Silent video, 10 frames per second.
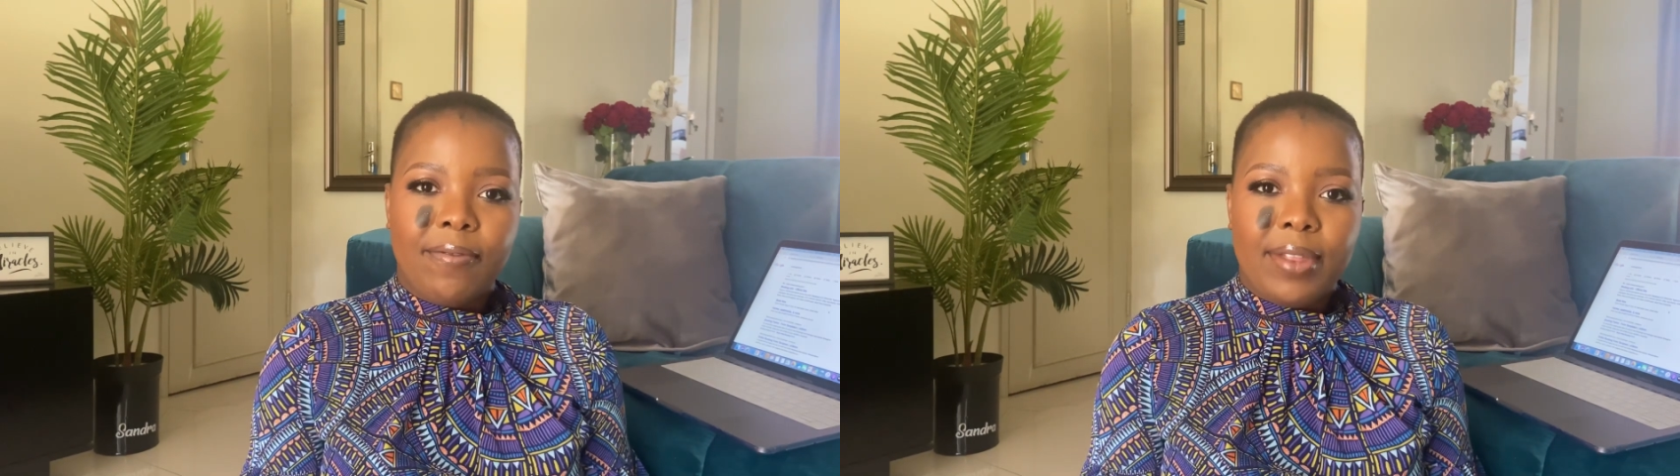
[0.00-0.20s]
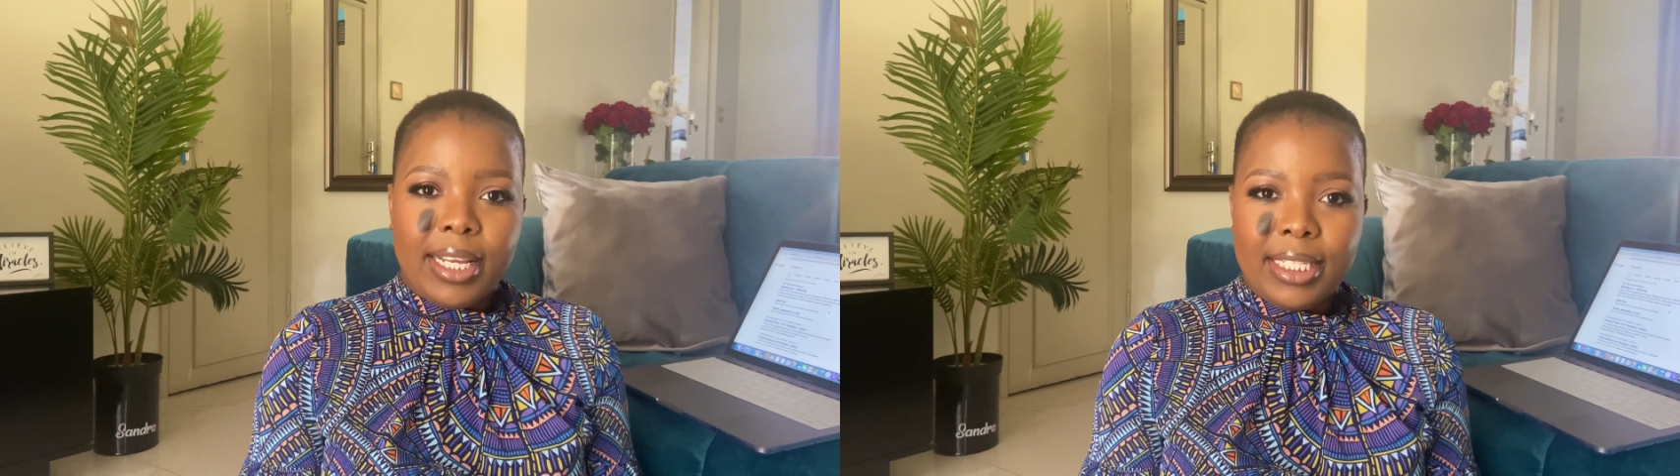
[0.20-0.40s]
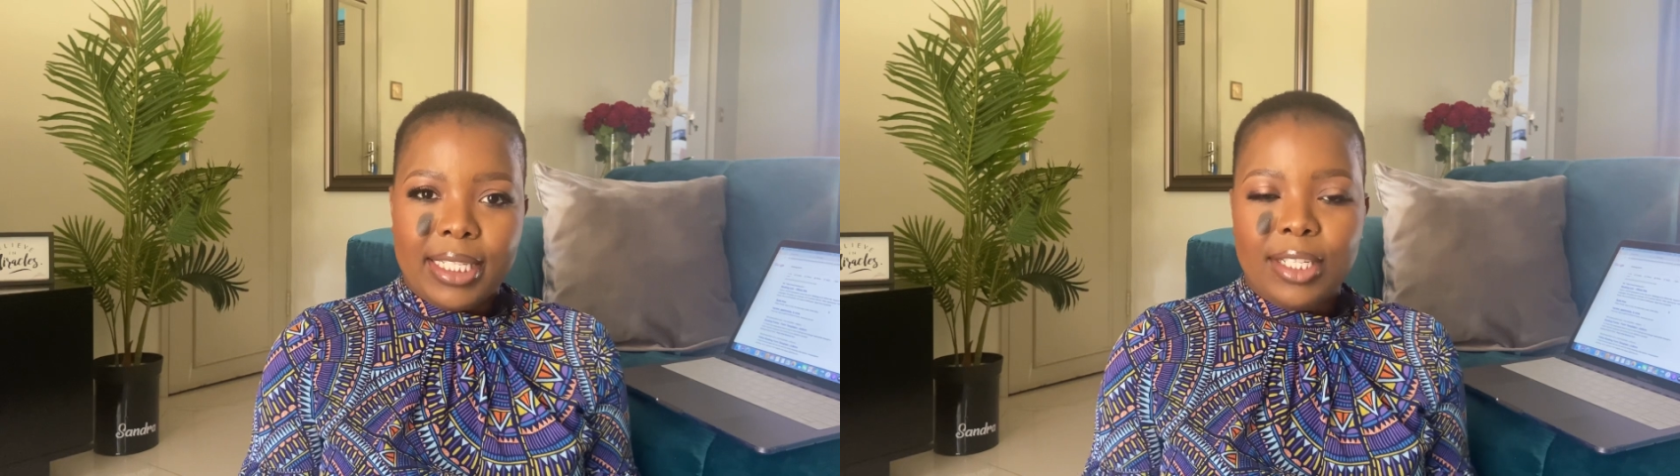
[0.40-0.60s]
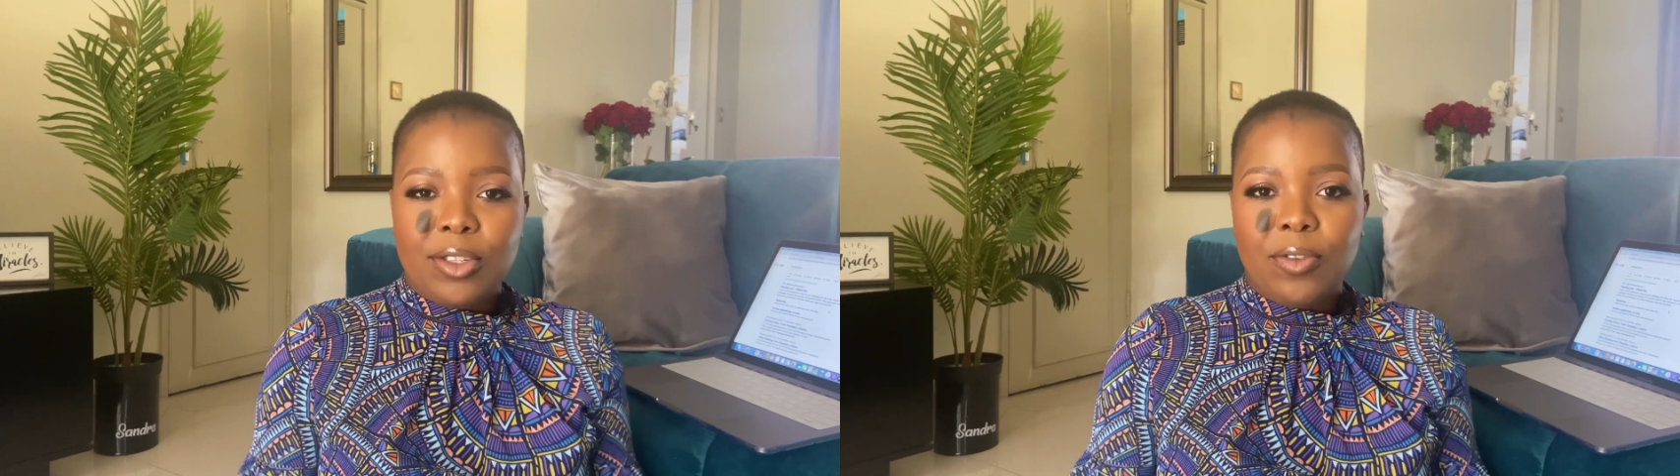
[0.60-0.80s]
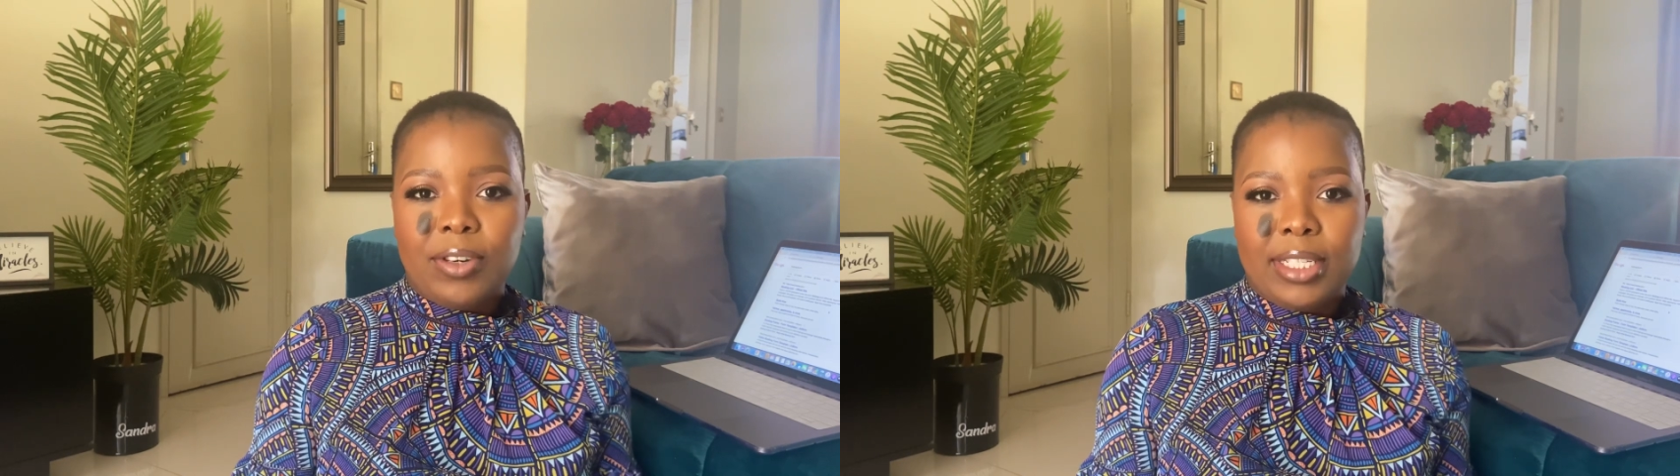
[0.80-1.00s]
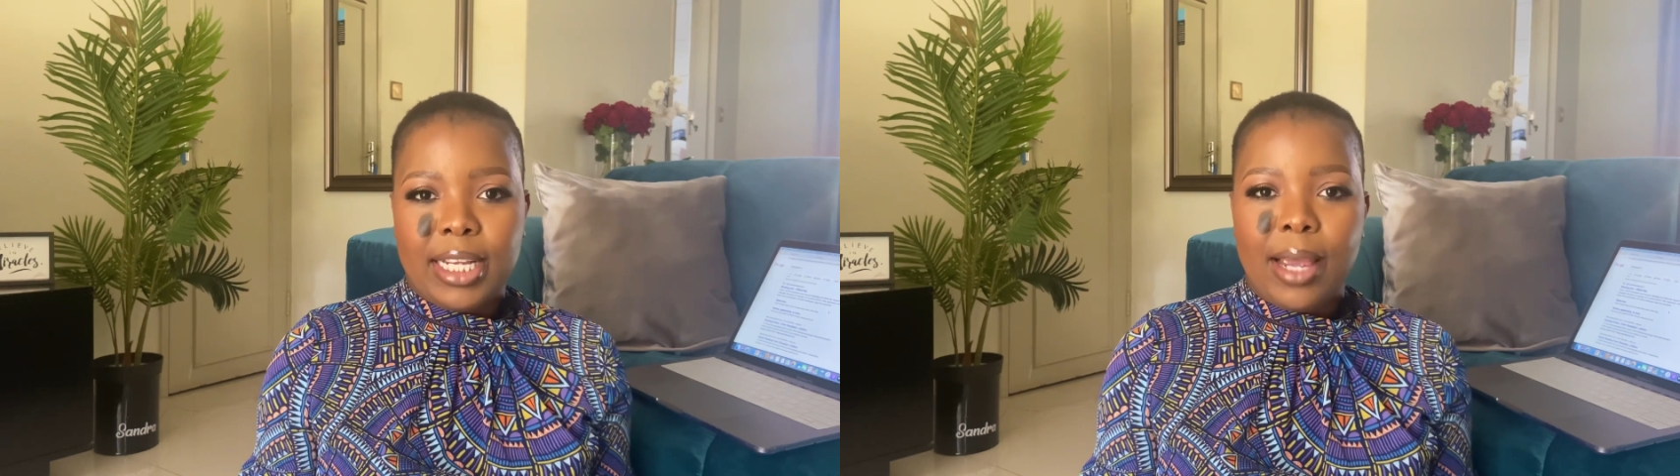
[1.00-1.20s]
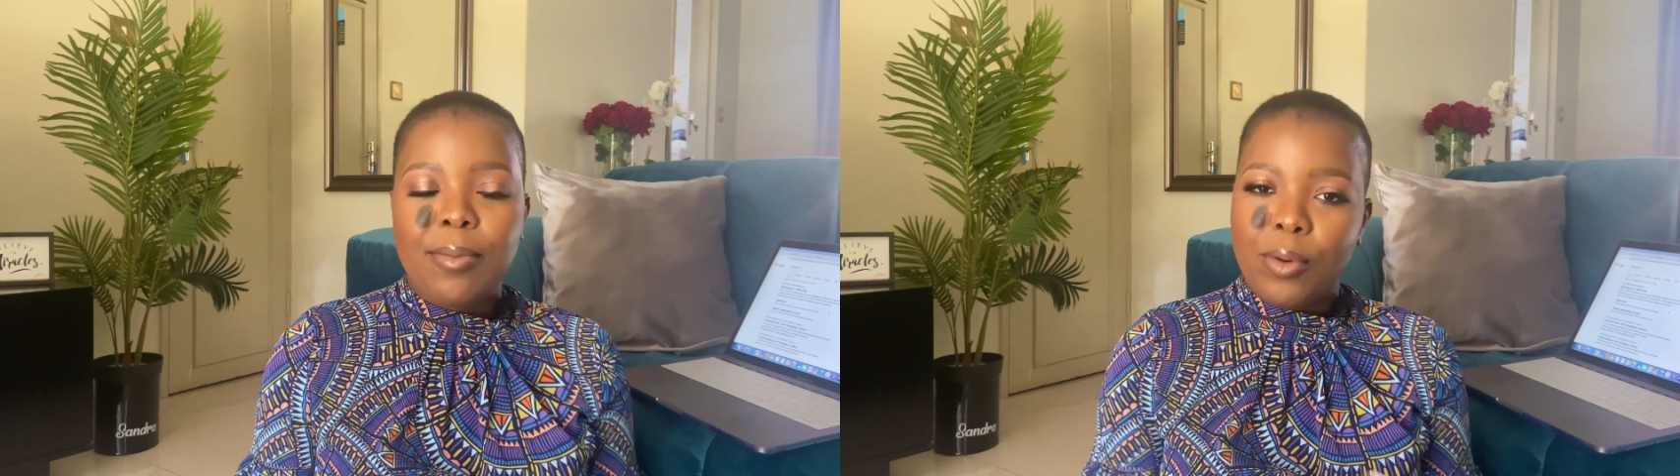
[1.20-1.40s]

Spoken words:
If this is your first time,